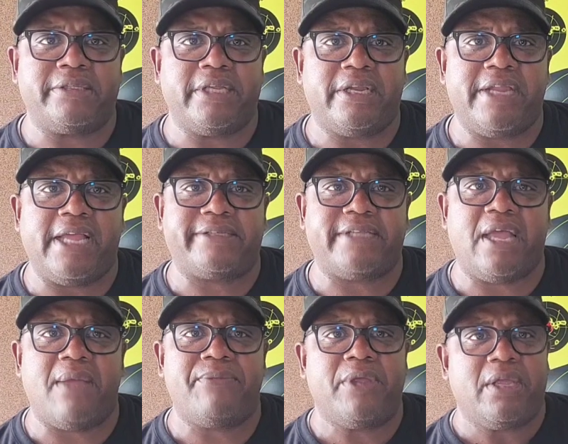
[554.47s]
the next
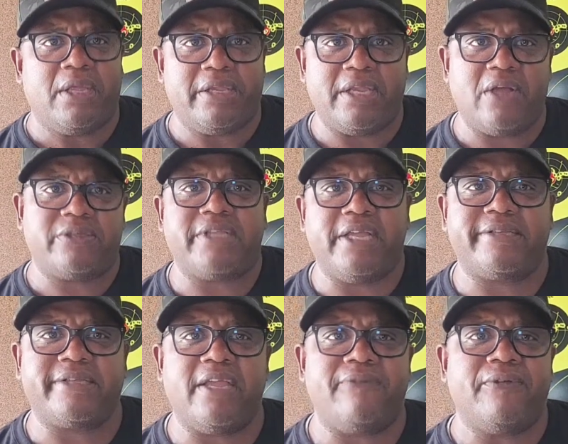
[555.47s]
time, y'all stay
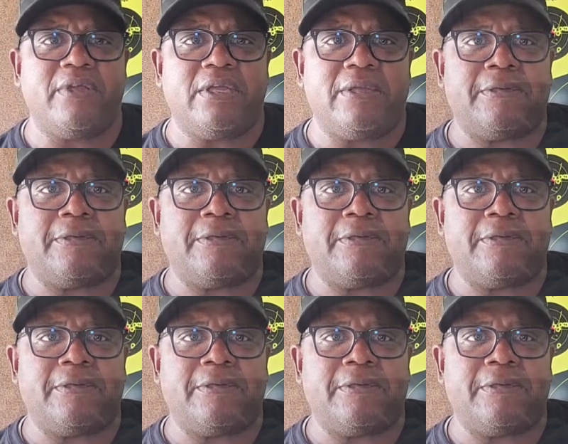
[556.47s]
safe.